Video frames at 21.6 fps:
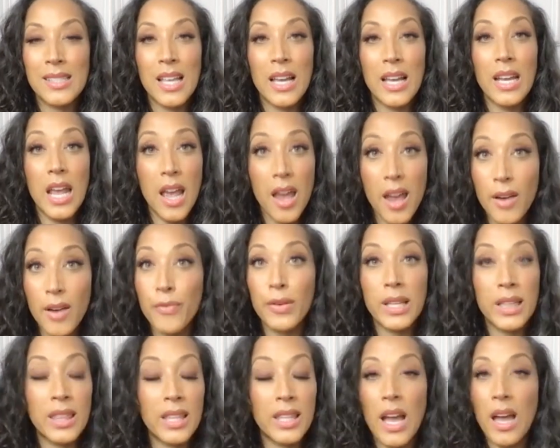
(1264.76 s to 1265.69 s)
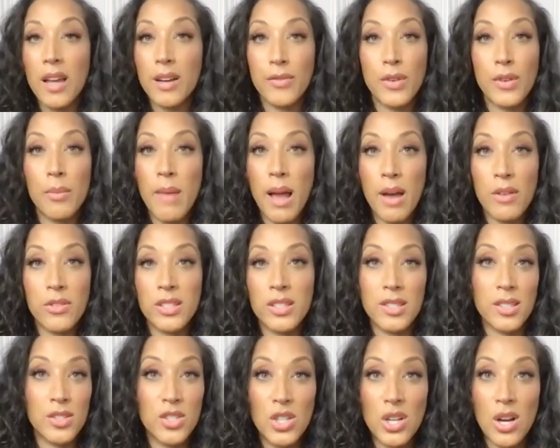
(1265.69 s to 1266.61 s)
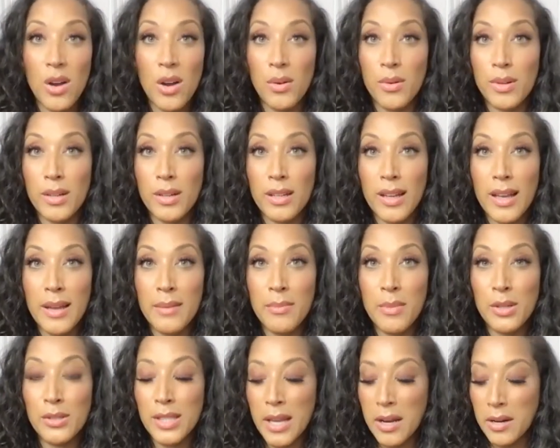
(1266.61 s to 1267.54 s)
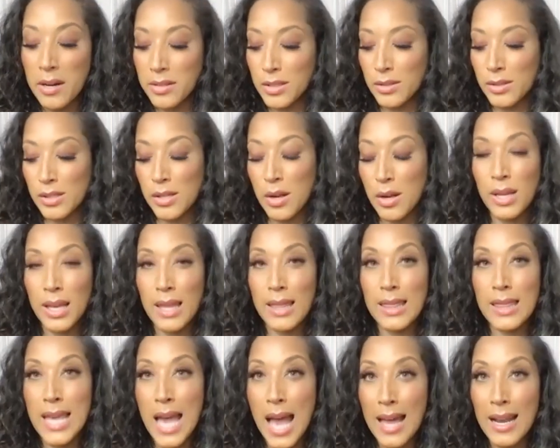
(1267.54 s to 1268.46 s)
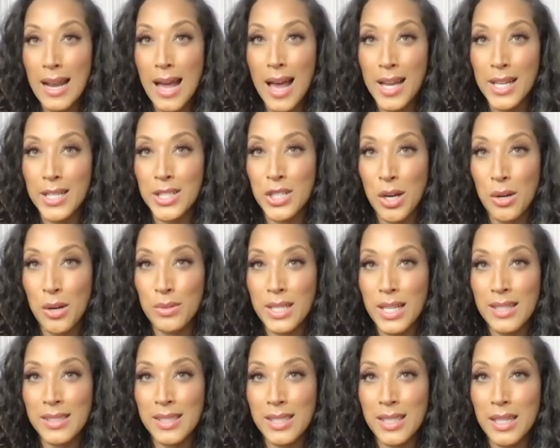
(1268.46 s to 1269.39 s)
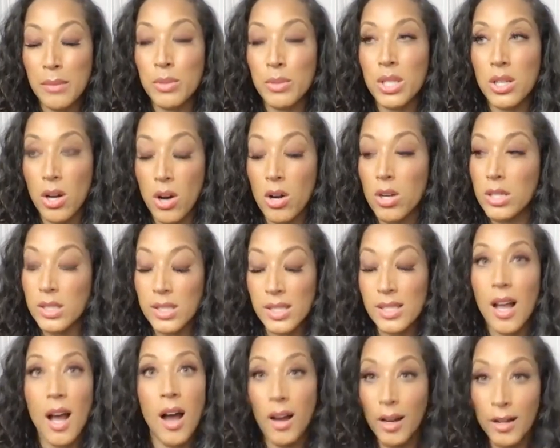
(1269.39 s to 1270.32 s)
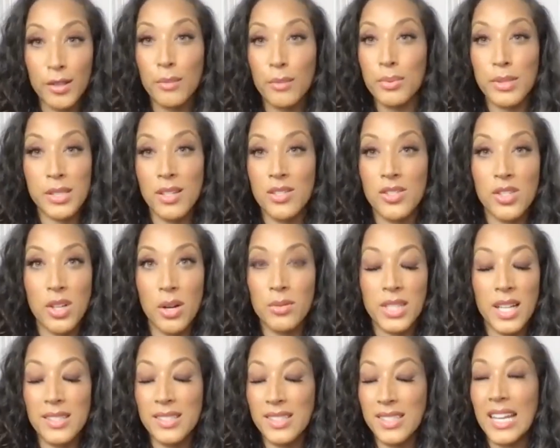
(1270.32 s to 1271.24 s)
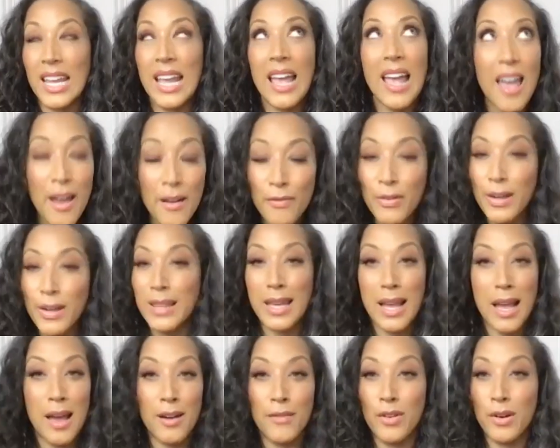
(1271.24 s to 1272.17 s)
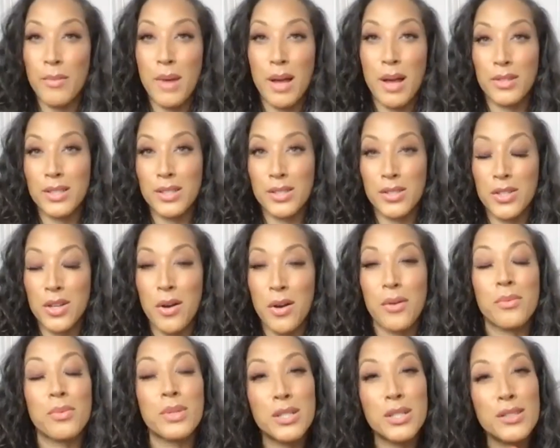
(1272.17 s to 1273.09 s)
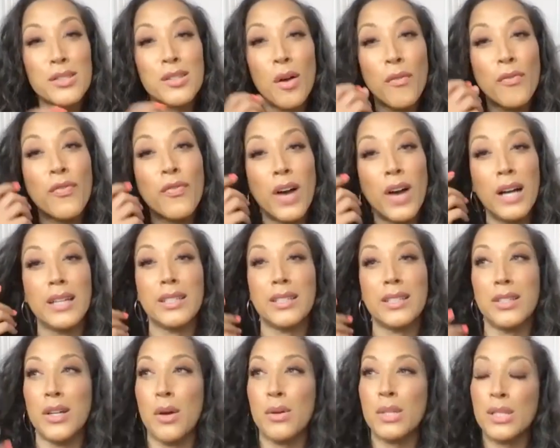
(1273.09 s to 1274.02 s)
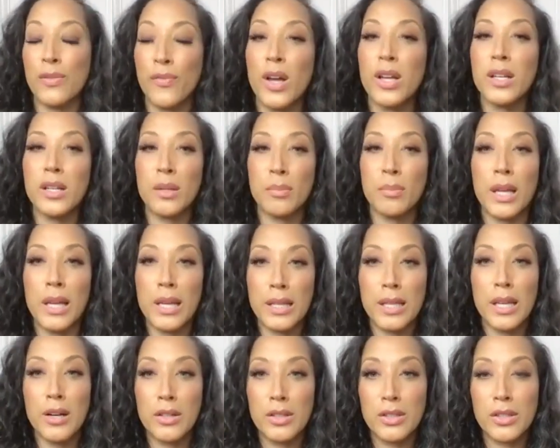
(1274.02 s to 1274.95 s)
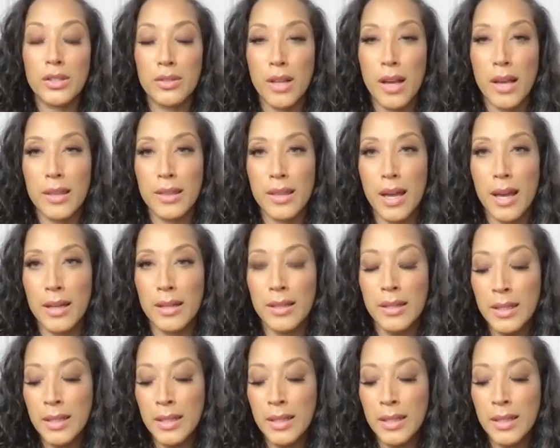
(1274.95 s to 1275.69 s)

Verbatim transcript: that everything out of her mouth is a joke and most characters don't get that high joke density but hers is 100% joke density everything out of her mouth is a joke which is so fun you know it's fun to play a character like that